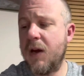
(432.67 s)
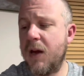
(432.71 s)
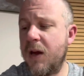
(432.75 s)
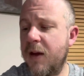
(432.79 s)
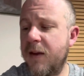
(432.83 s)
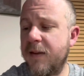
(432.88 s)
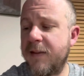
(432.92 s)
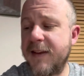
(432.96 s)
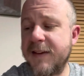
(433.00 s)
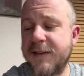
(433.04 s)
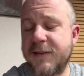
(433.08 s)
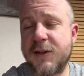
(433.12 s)

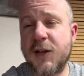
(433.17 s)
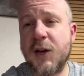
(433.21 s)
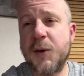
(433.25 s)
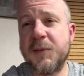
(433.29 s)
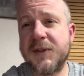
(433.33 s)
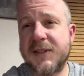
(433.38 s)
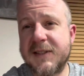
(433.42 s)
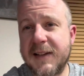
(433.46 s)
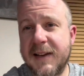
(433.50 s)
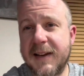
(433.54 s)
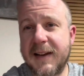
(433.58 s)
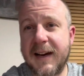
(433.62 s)
This
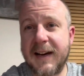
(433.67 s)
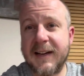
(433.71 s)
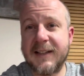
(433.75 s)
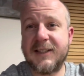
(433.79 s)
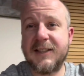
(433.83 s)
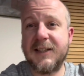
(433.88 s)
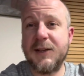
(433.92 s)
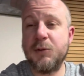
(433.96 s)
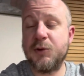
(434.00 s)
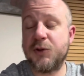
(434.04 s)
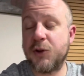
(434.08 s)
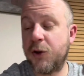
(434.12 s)
thermostat
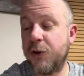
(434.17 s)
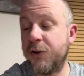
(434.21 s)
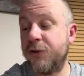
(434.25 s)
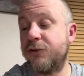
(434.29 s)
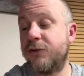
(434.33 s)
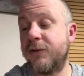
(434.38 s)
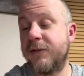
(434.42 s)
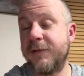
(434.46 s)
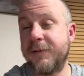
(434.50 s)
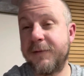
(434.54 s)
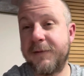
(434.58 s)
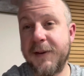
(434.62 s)
actually was
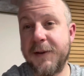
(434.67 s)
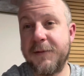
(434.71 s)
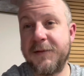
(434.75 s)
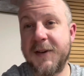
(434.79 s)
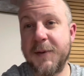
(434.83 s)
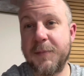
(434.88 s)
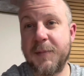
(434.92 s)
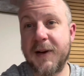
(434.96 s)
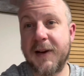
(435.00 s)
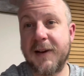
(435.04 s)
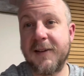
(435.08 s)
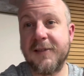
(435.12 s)

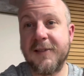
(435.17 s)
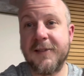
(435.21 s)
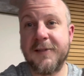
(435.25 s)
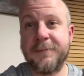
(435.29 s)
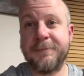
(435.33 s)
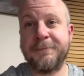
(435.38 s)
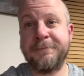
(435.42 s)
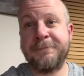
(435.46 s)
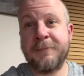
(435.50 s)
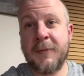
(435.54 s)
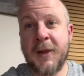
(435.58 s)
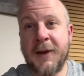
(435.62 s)
£150
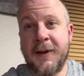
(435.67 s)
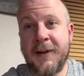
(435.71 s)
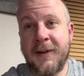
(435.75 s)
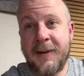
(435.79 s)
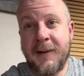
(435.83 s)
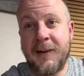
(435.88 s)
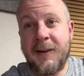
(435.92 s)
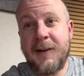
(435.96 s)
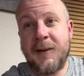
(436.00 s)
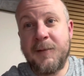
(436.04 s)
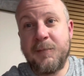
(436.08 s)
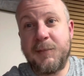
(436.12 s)

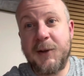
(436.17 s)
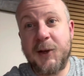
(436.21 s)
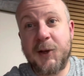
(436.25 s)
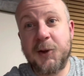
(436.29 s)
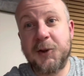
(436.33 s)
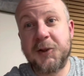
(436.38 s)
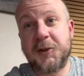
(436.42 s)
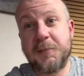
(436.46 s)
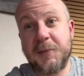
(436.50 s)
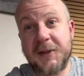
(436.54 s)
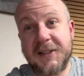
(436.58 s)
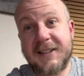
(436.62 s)

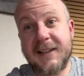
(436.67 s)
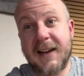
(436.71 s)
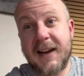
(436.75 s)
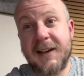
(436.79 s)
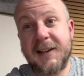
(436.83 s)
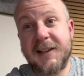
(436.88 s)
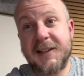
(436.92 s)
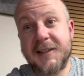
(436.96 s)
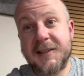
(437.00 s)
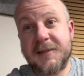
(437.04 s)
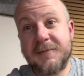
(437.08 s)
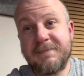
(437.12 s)
because
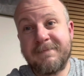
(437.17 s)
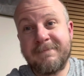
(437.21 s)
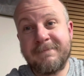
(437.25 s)
Mercedes.